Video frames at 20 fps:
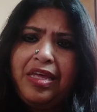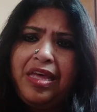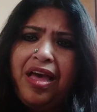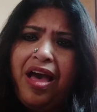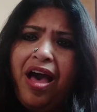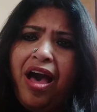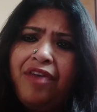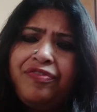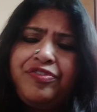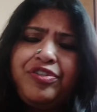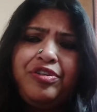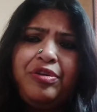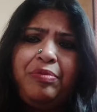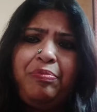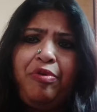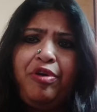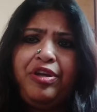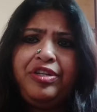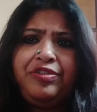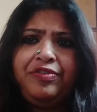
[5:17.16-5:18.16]
After a
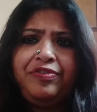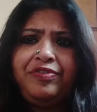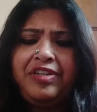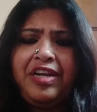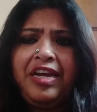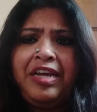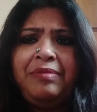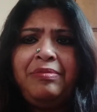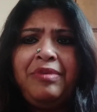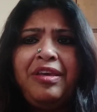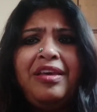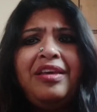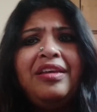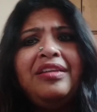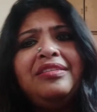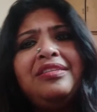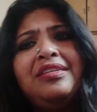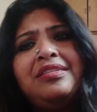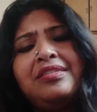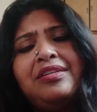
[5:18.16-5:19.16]
point of time,
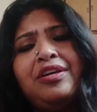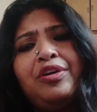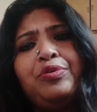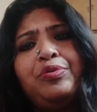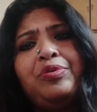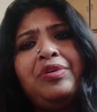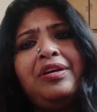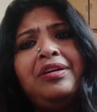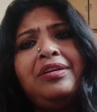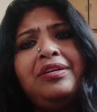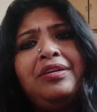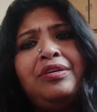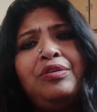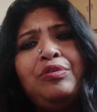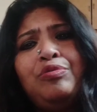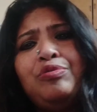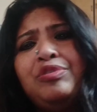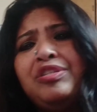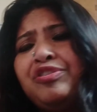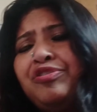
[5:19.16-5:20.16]
this Garuda,
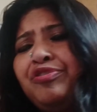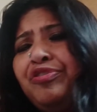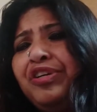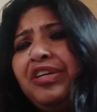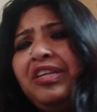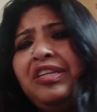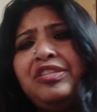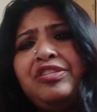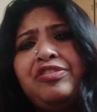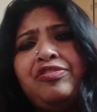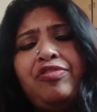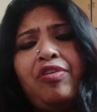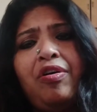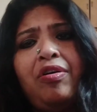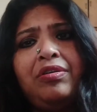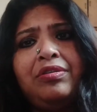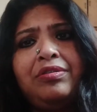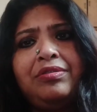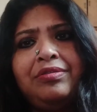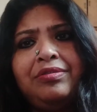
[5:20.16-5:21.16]
who is really
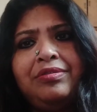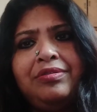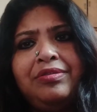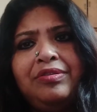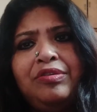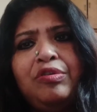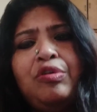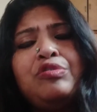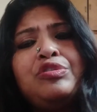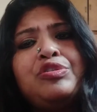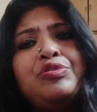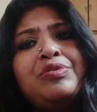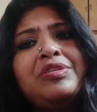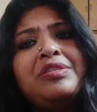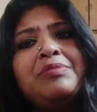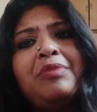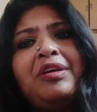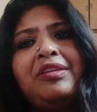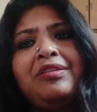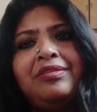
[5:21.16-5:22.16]
strong, goes to his
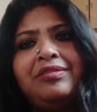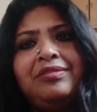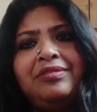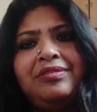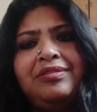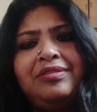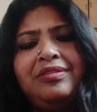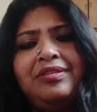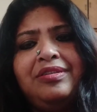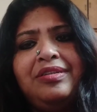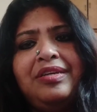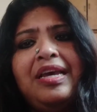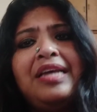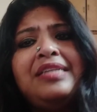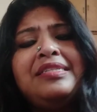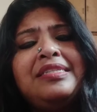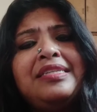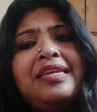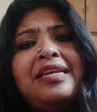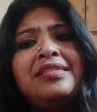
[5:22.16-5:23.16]
mother and
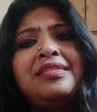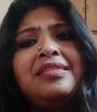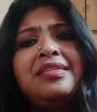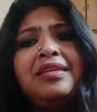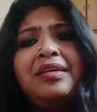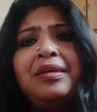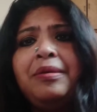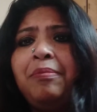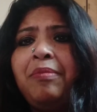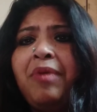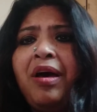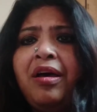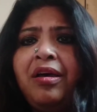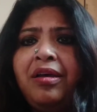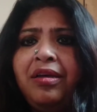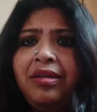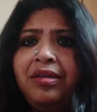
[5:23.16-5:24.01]
says, "Ma,